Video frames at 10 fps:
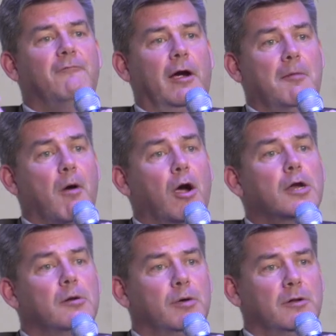very
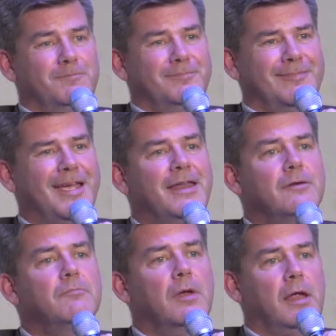marketable
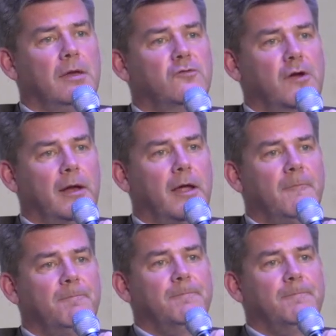in, in China.